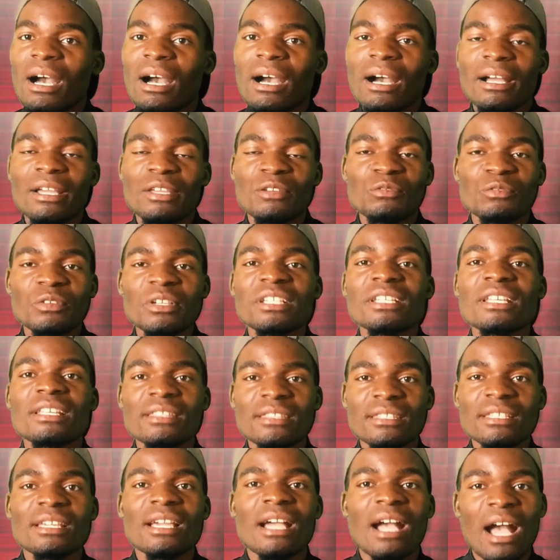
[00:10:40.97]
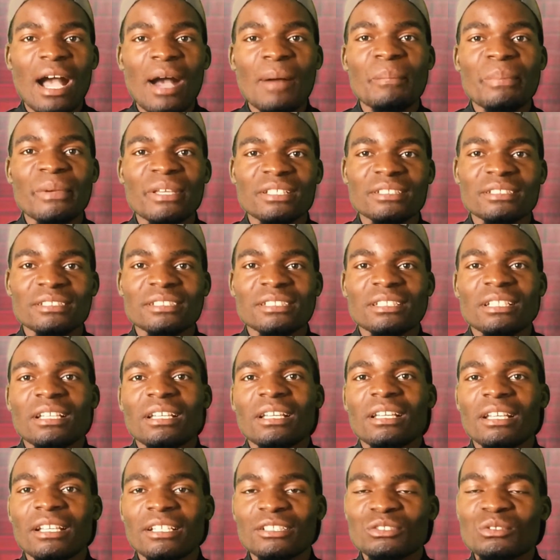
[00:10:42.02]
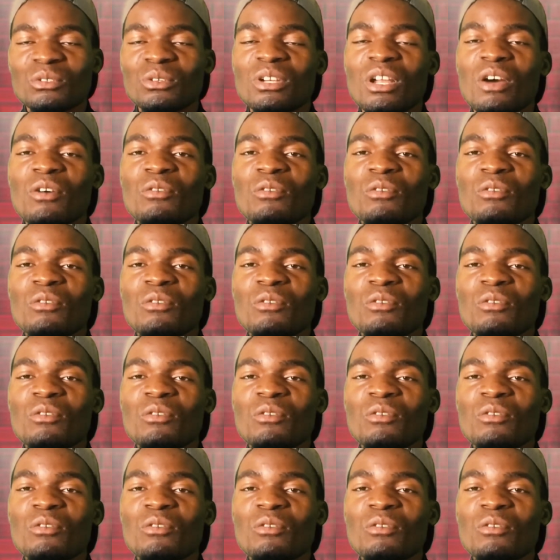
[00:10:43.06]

if anything happens, it's gonna